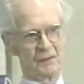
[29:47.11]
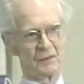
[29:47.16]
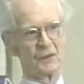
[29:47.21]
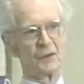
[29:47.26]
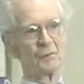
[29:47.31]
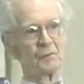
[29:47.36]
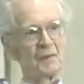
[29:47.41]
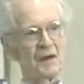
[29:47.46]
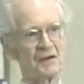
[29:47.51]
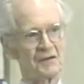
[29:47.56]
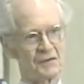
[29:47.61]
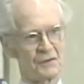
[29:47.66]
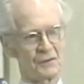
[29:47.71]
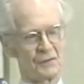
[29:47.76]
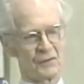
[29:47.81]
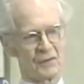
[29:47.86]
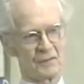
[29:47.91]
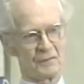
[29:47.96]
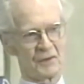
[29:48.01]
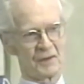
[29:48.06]
You must
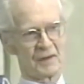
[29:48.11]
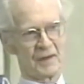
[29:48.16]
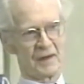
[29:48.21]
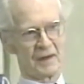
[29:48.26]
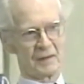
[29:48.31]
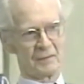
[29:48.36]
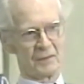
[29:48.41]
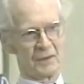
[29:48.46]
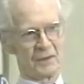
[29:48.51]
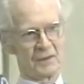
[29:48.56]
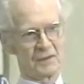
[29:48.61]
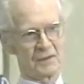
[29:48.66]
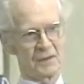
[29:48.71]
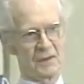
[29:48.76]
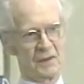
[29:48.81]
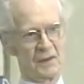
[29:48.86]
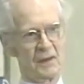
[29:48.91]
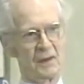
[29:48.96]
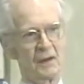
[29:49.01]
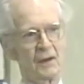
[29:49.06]
do them with animals
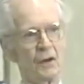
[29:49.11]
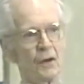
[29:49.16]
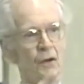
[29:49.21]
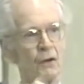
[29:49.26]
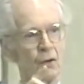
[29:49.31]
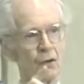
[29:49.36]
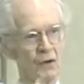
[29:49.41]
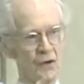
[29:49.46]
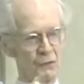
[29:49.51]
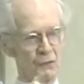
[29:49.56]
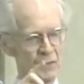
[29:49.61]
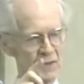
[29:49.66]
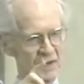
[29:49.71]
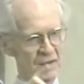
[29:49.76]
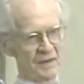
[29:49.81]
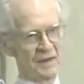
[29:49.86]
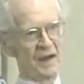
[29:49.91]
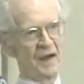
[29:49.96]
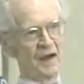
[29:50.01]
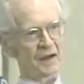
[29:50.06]
or with
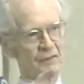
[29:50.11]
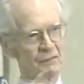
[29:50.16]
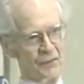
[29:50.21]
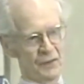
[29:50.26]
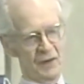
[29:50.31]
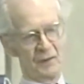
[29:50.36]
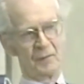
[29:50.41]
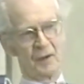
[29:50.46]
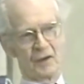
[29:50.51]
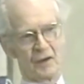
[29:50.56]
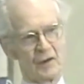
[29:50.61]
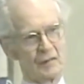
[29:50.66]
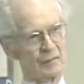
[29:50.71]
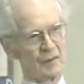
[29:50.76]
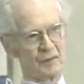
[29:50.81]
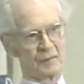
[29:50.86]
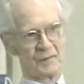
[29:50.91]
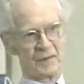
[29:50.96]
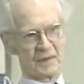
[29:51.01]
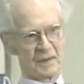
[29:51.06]
nonverbal
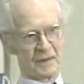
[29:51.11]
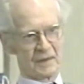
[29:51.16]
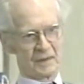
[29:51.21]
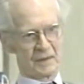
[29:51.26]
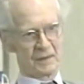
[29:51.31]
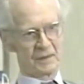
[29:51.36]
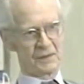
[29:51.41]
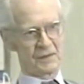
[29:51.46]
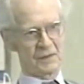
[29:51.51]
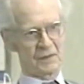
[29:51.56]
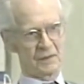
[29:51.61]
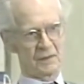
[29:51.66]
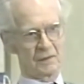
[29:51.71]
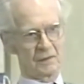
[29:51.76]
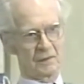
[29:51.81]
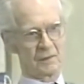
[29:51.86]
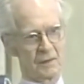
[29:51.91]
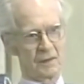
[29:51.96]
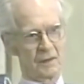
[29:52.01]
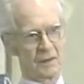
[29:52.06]
human beings,
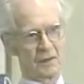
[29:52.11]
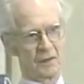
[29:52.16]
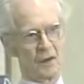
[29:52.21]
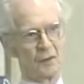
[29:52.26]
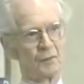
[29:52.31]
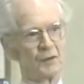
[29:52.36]
of